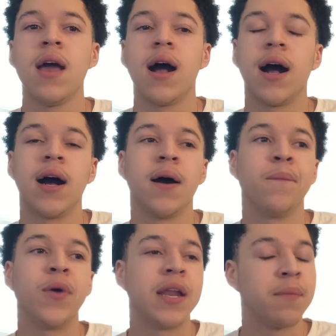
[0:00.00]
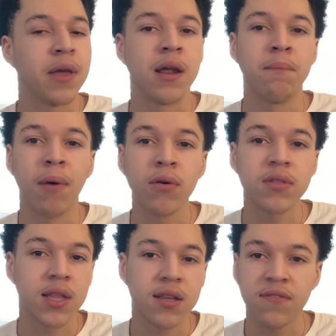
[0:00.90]
We end up getting both
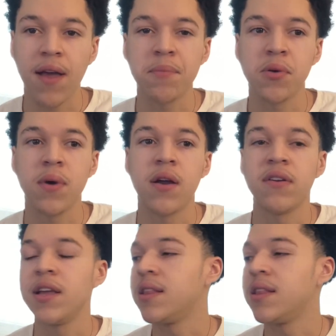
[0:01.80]
this February.